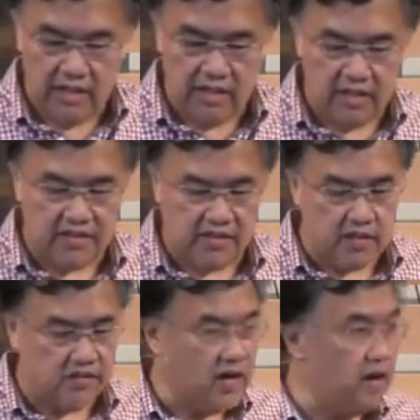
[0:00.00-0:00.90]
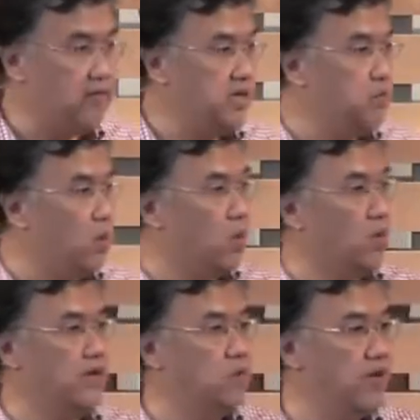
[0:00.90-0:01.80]
It's desiring
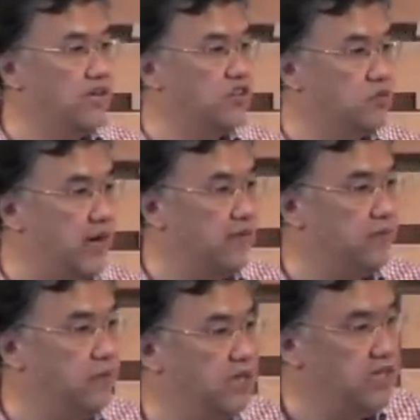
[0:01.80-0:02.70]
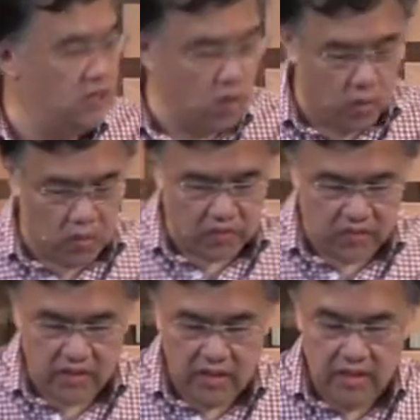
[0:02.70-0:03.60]
more than what is rightfully yours.